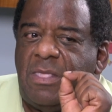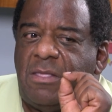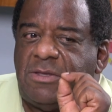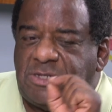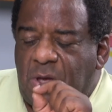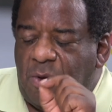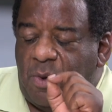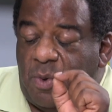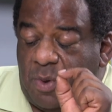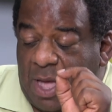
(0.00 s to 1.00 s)

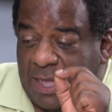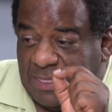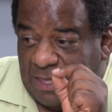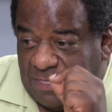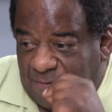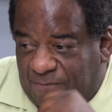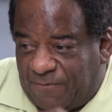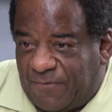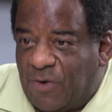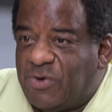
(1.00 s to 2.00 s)
So I think the
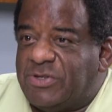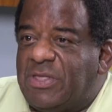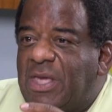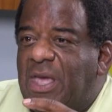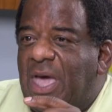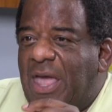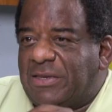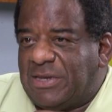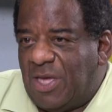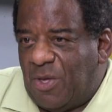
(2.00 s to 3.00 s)
first thing I
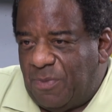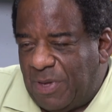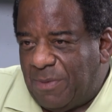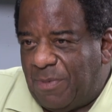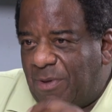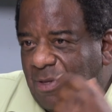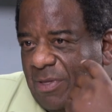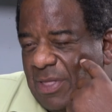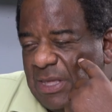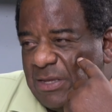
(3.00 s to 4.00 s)
tell
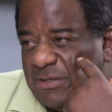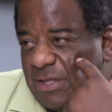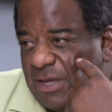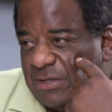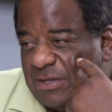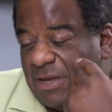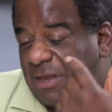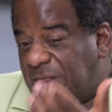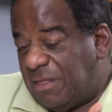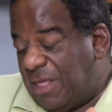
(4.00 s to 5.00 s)
people is this,
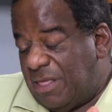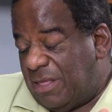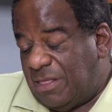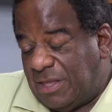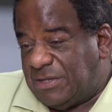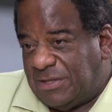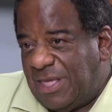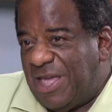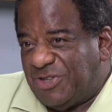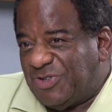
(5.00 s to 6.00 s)
and this is
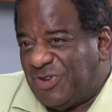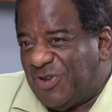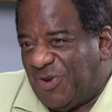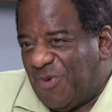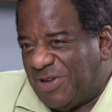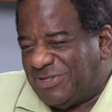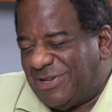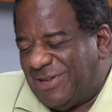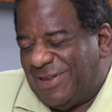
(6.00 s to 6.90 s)
the answer to your question.